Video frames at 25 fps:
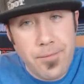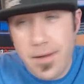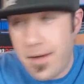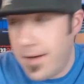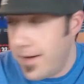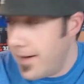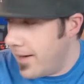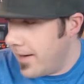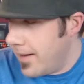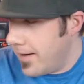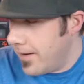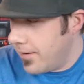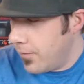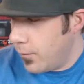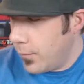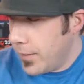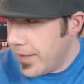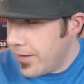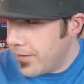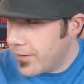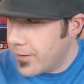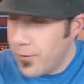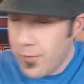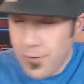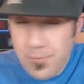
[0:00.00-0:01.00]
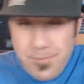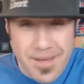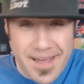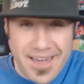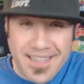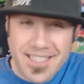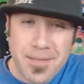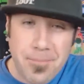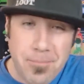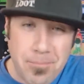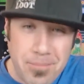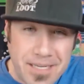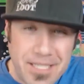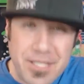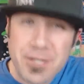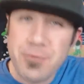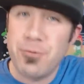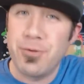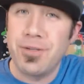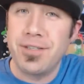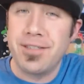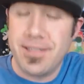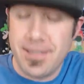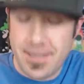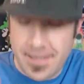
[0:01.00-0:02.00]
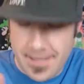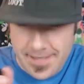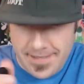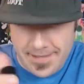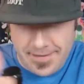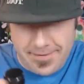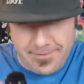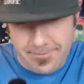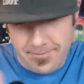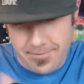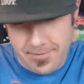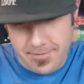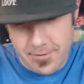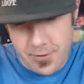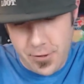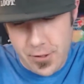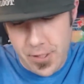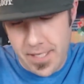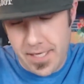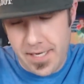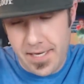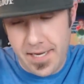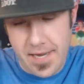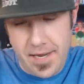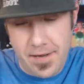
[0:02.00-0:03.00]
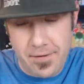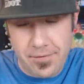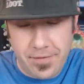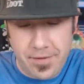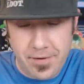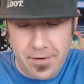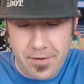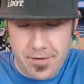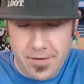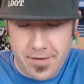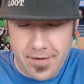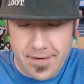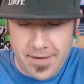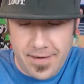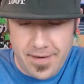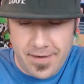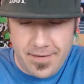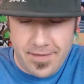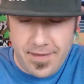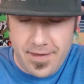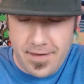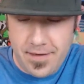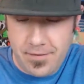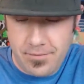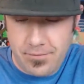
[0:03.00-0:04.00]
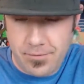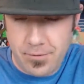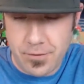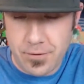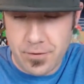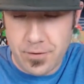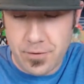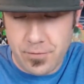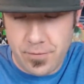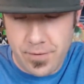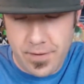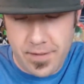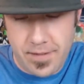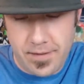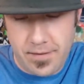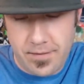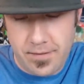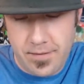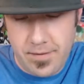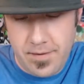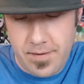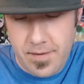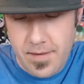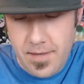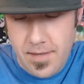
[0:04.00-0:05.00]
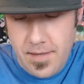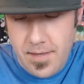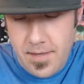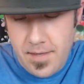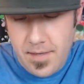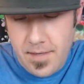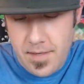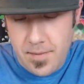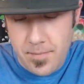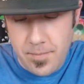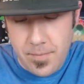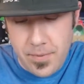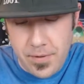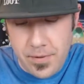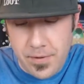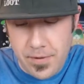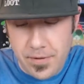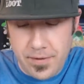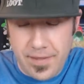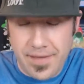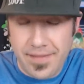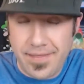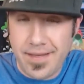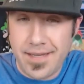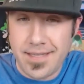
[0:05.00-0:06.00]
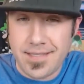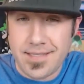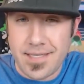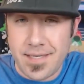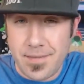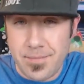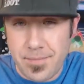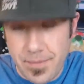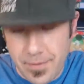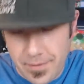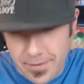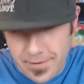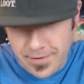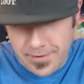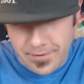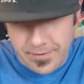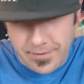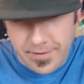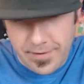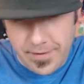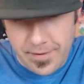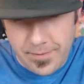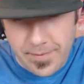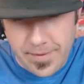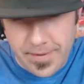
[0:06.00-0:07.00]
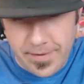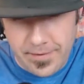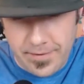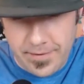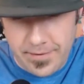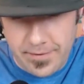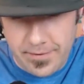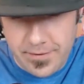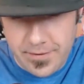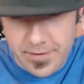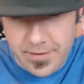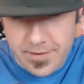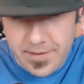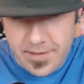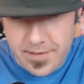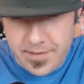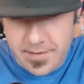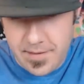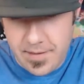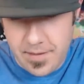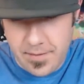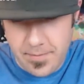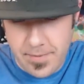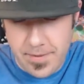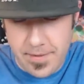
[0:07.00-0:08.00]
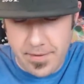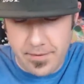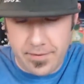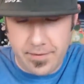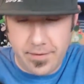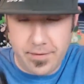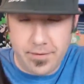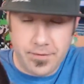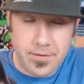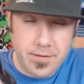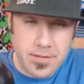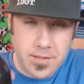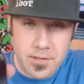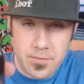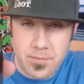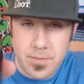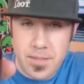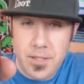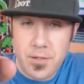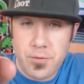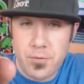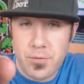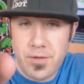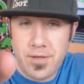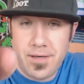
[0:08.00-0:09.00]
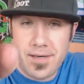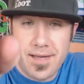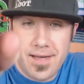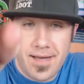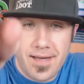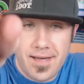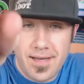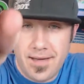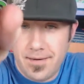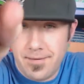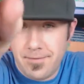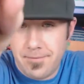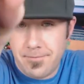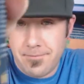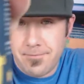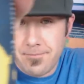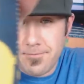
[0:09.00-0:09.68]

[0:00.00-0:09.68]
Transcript: Uh, we are going back to Beachwood tonight, checking out their ninth anniversary Imperial. I think it's an Imperial India Pale Ale. It just says India Pale Ale. This is Beachwood 9.